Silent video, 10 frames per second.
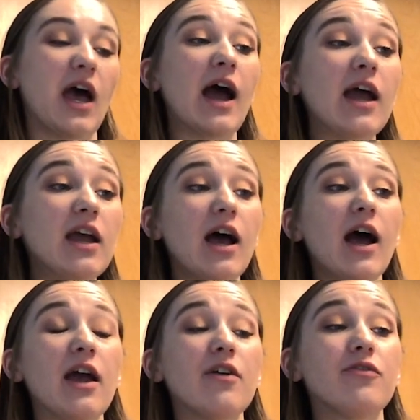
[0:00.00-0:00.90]
I
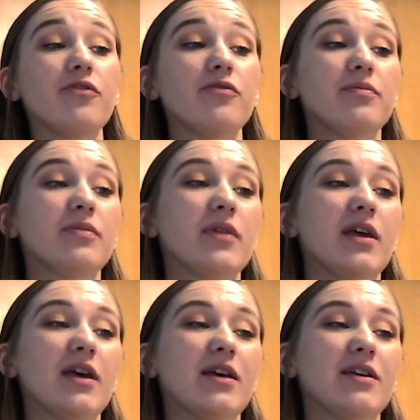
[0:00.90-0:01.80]
have
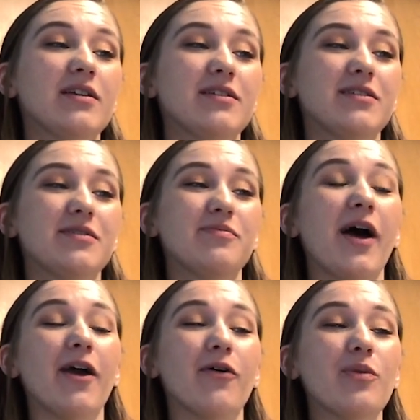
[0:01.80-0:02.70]

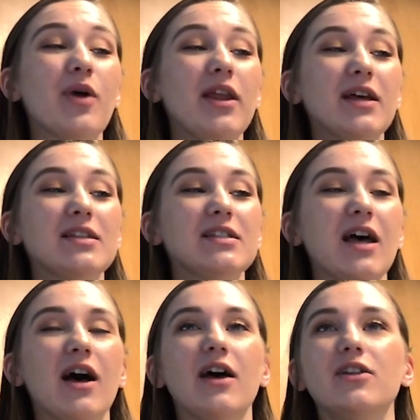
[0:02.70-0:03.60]
my own opinions
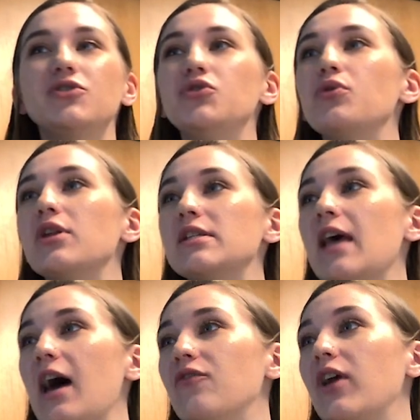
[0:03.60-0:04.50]
on doulas
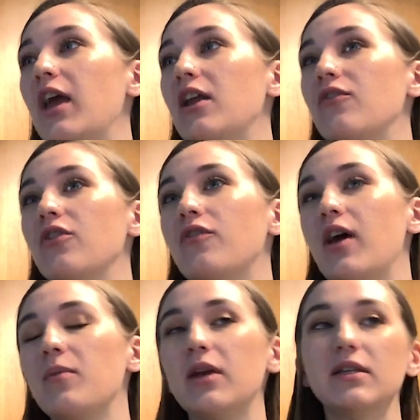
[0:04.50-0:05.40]
advocating for
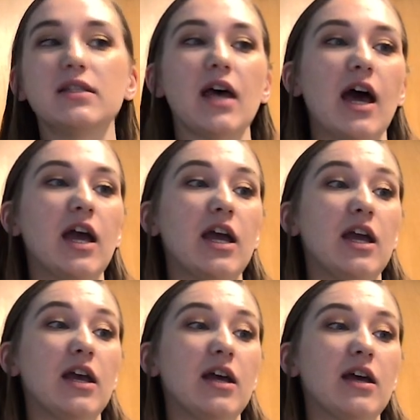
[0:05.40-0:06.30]
families.
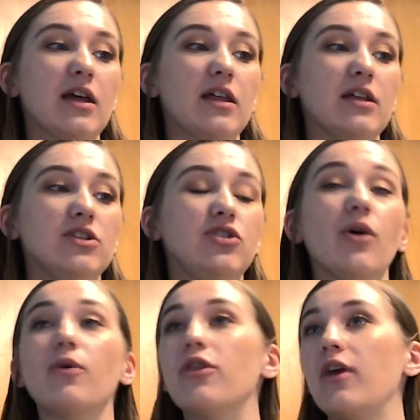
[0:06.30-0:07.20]
I
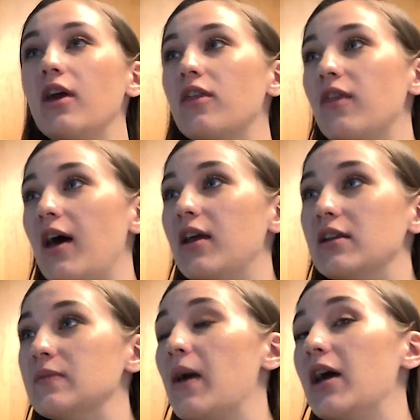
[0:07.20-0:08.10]
don't think that it
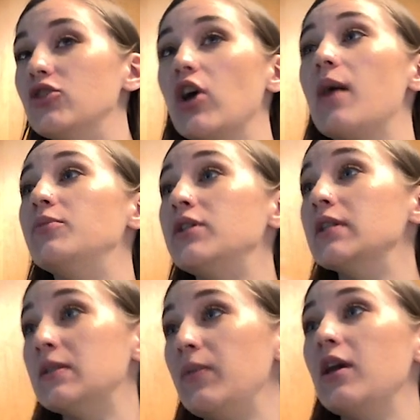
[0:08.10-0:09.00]
is my job to
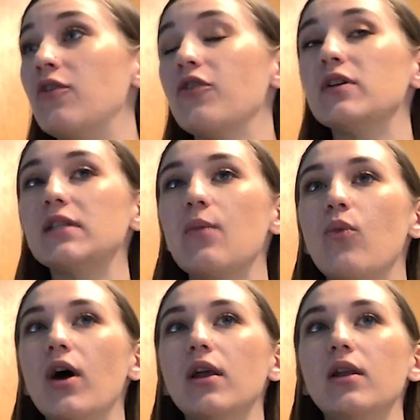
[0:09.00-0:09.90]
speak for
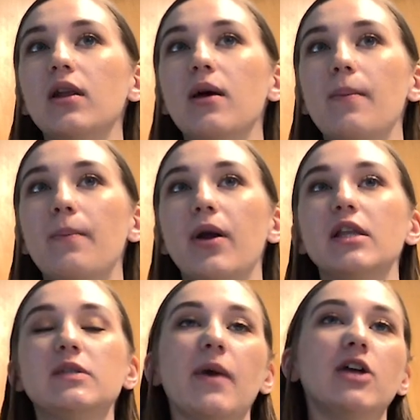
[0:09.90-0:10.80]
someone, but
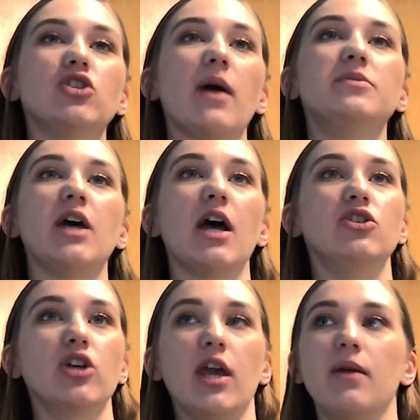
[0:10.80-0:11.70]
it's my job to
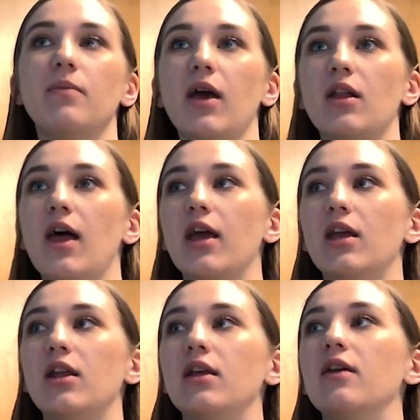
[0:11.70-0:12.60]
educate my
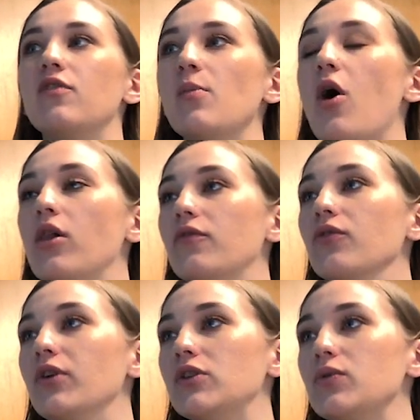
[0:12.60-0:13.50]
client and give them all of the
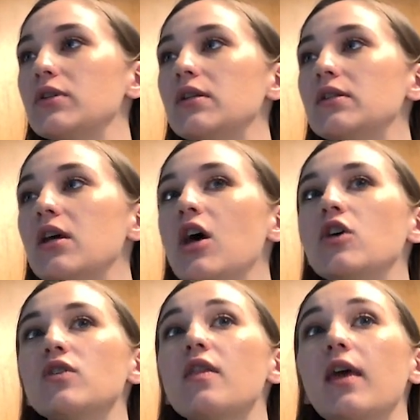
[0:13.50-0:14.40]
resources
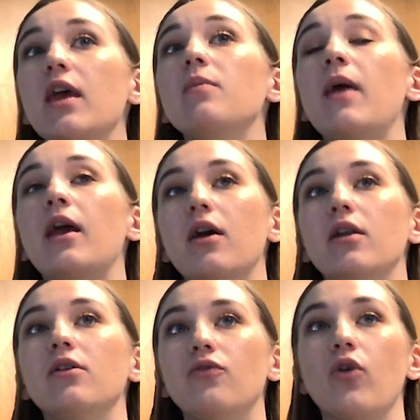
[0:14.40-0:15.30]
so that they can make an
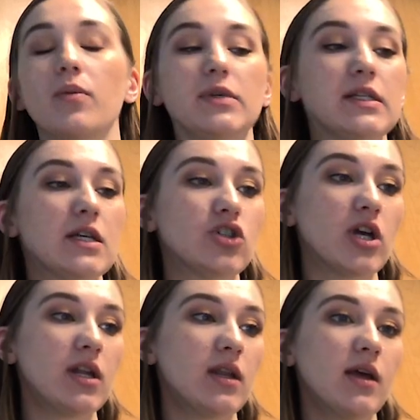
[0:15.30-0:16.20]
informed
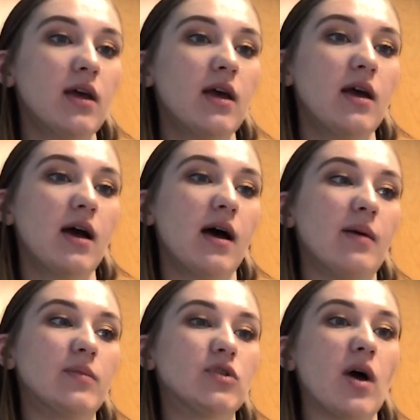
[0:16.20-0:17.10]
decision.
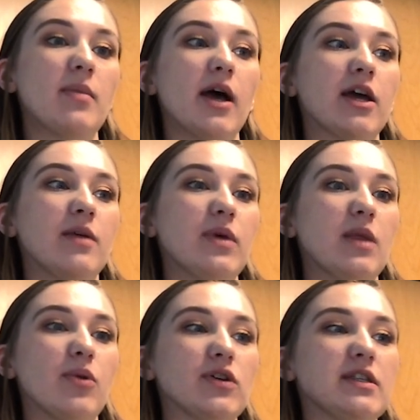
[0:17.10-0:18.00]
So I'm not going to be
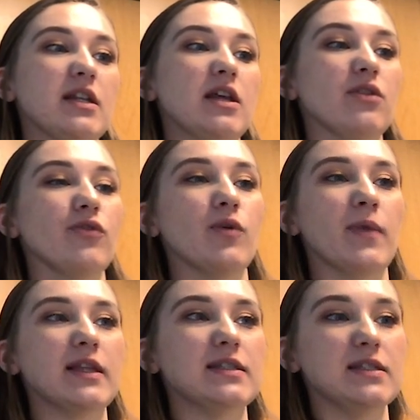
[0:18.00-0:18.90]
the person in the room
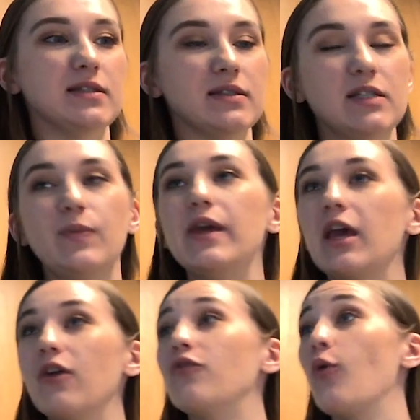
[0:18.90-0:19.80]
that's
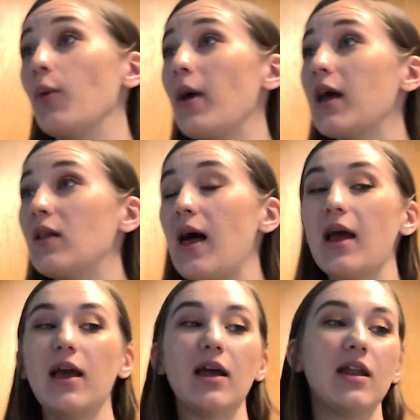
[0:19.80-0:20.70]
speaking for my
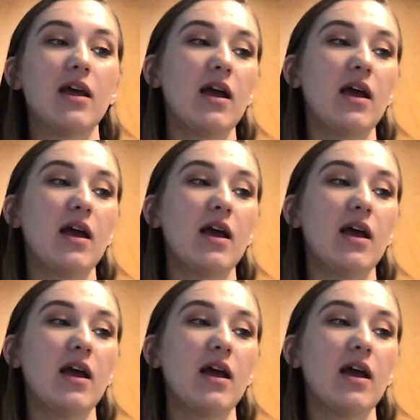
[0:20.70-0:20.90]
client,